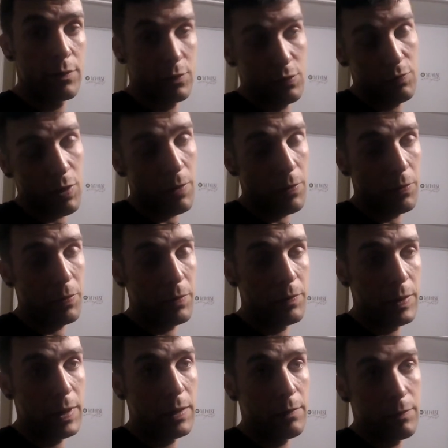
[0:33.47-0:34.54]
You probably
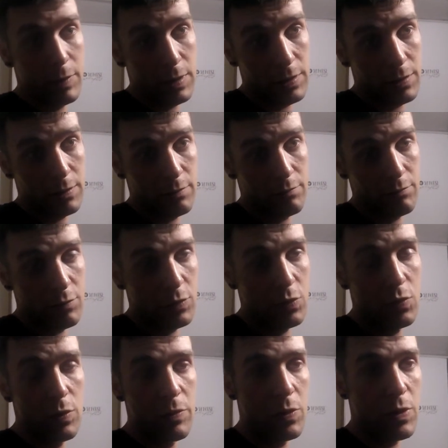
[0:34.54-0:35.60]
did them because you
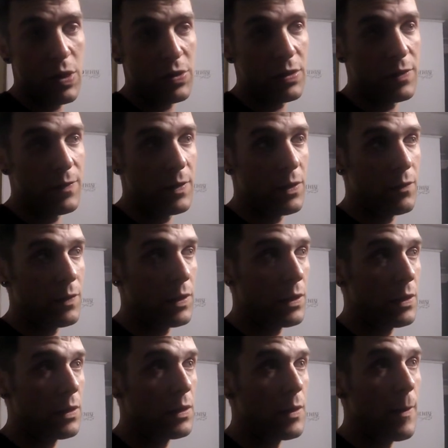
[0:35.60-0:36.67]
wouldn't be watching this video if you
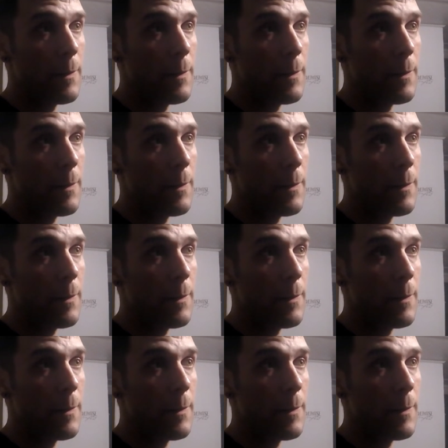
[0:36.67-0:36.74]
didn't.